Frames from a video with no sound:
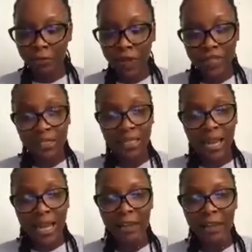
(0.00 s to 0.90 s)
The fact that I
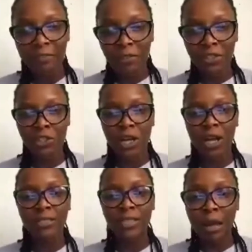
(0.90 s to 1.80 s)
have this chance,
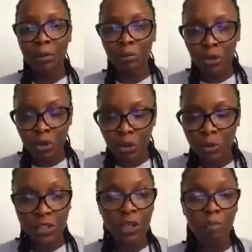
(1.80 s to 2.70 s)
I will use this
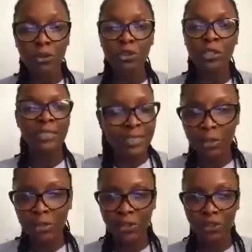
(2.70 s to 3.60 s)
opportunity to
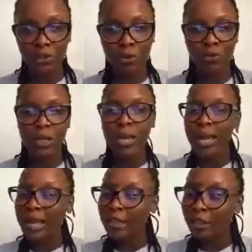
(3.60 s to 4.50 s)
tell the
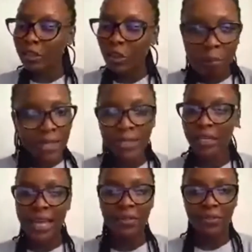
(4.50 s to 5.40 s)
story. No
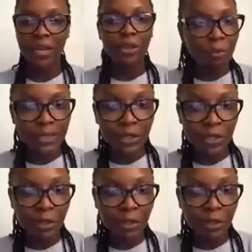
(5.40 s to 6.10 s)
matter the length, no